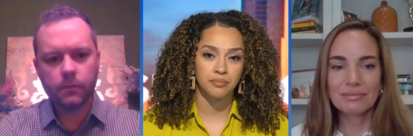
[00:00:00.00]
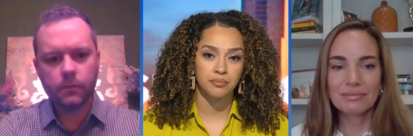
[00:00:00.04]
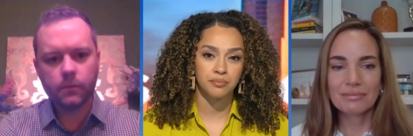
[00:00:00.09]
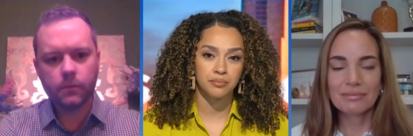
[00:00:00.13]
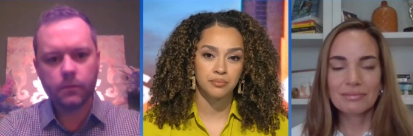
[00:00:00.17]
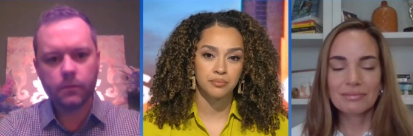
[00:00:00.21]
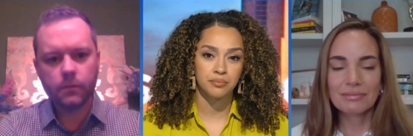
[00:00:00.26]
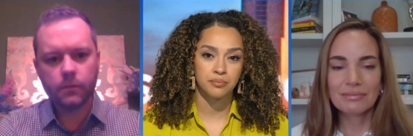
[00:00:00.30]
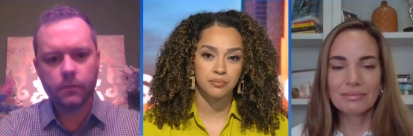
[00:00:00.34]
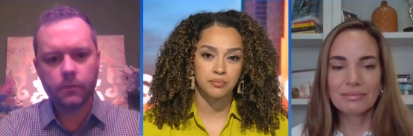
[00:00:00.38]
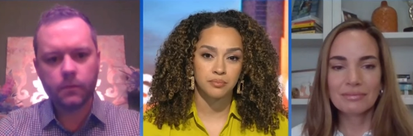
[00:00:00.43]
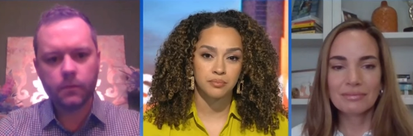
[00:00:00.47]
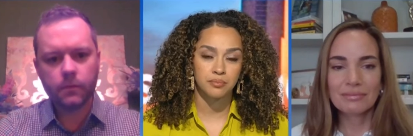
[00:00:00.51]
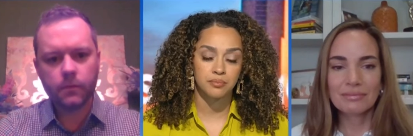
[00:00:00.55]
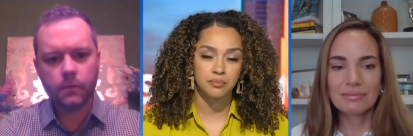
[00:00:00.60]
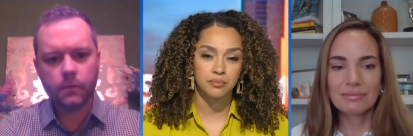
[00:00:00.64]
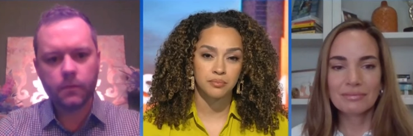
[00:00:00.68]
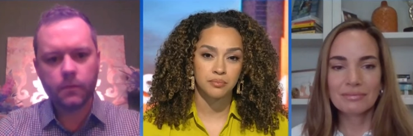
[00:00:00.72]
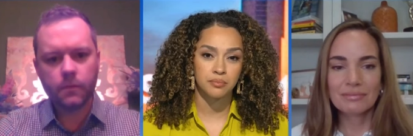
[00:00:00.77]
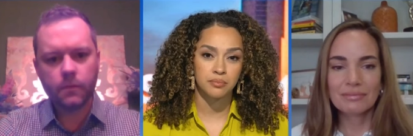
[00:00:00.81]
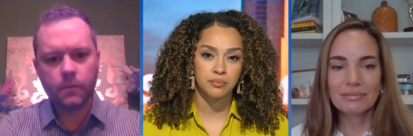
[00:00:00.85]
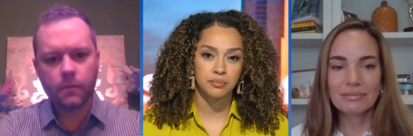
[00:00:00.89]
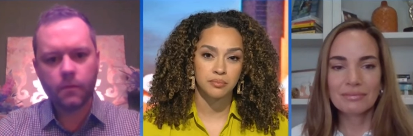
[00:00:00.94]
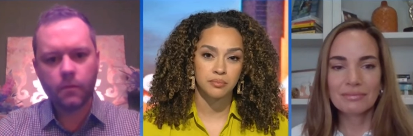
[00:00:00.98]

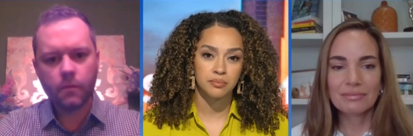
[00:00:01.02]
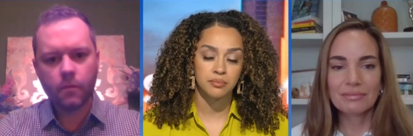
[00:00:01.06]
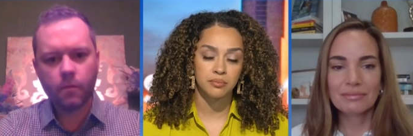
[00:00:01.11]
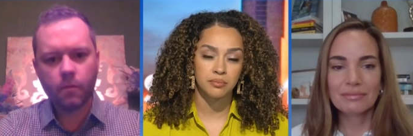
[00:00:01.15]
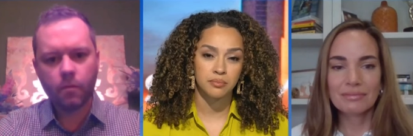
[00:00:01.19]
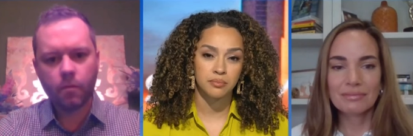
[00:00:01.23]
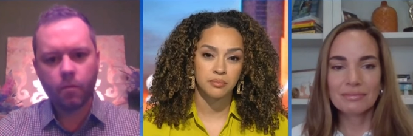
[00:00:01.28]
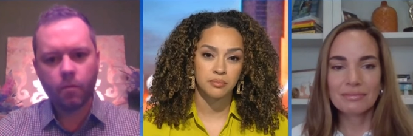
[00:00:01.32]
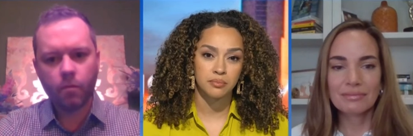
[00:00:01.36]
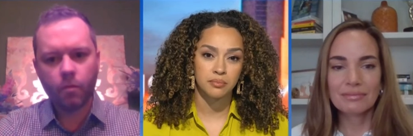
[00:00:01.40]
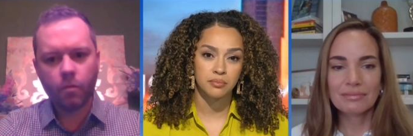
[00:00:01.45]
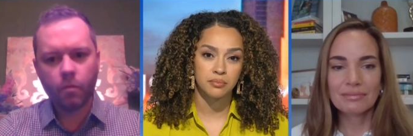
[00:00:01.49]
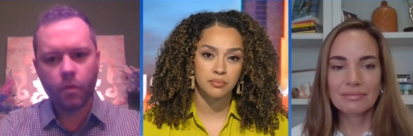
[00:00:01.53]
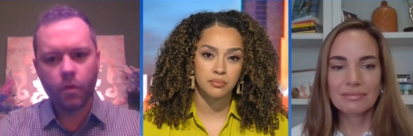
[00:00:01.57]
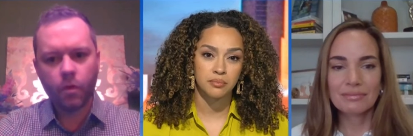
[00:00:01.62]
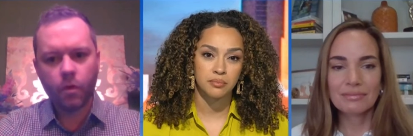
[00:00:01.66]
(silence)